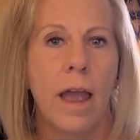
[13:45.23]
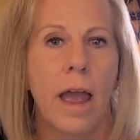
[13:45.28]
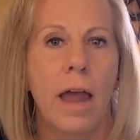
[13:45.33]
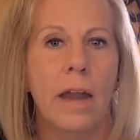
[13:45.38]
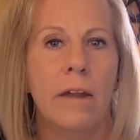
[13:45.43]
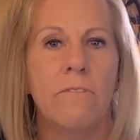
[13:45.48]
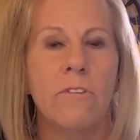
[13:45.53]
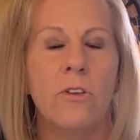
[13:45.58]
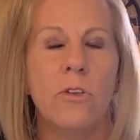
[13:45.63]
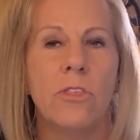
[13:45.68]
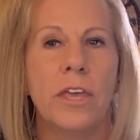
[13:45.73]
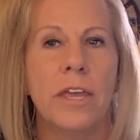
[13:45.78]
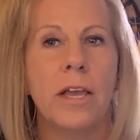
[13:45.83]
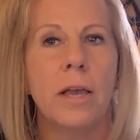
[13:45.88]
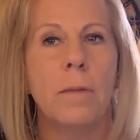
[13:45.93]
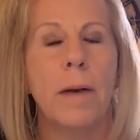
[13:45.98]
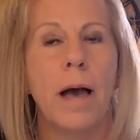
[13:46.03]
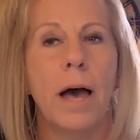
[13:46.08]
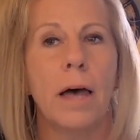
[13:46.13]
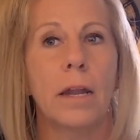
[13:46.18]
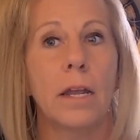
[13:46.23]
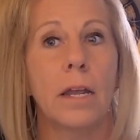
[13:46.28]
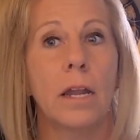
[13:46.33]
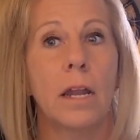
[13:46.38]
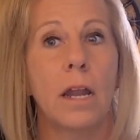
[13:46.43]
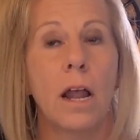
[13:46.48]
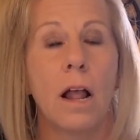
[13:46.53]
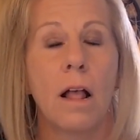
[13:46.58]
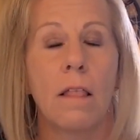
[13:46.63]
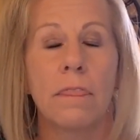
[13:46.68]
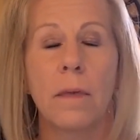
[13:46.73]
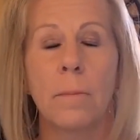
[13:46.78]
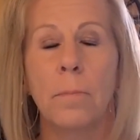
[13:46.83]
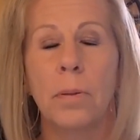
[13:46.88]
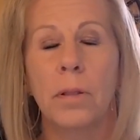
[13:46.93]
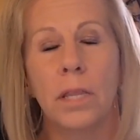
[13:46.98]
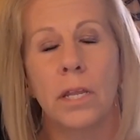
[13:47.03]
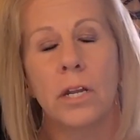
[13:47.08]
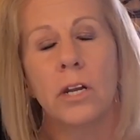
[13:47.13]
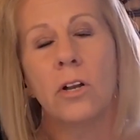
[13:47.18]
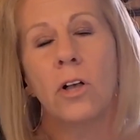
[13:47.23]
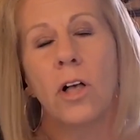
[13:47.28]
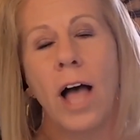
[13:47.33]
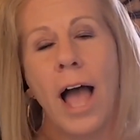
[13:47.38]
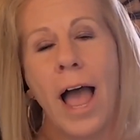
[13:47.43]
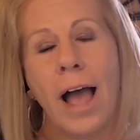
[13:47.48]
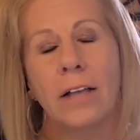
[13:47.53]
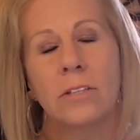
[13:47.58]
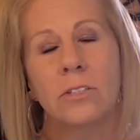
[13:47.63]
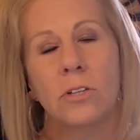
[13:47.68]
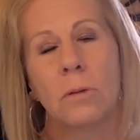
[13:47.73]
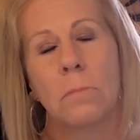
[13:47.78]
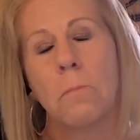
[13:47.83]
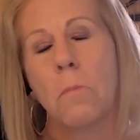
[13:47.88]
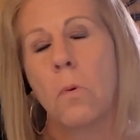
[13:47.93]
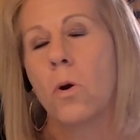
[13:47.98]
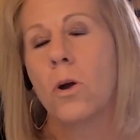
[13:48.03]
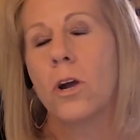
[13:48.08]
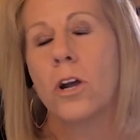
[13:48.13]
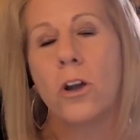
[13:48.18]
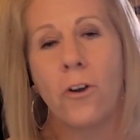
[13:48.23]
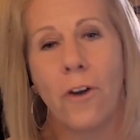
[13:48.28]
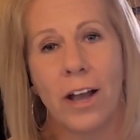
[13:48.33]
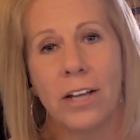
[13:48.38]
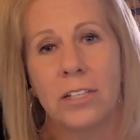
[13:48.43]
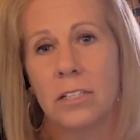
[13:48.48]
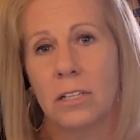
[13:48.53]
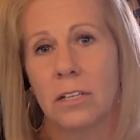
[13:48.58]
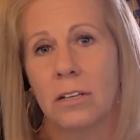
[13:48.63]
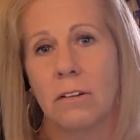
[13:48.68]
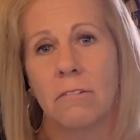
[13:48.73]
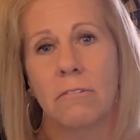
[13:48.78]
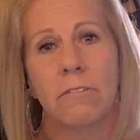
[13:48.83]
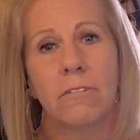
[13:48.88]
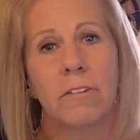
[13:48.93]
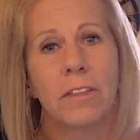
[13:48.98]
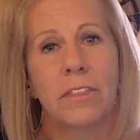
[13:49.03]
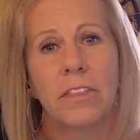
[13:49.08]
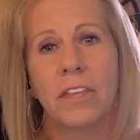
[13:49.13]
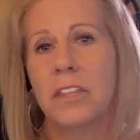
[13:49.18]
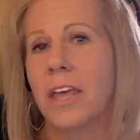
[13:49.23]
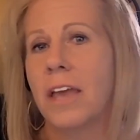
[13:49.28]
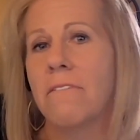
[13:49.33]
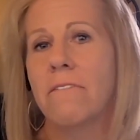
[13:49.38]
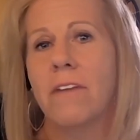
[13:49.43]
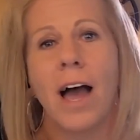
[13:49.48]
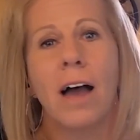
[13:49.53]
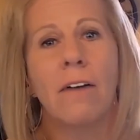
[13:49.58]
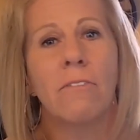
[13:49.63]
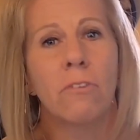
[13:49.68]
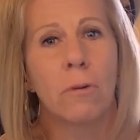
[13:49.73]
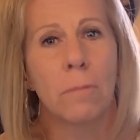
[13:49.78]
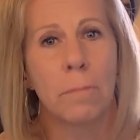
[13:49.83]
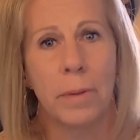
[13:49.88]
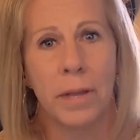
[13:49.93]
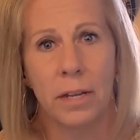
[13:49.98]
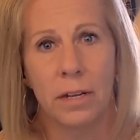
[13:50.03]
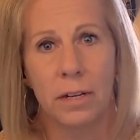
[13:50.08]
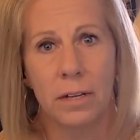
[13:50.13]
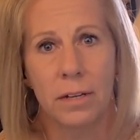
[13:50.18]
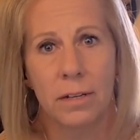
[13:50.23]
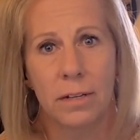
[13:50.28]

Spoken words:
And if you think about it, the political ads are more aggressive than they've ever been.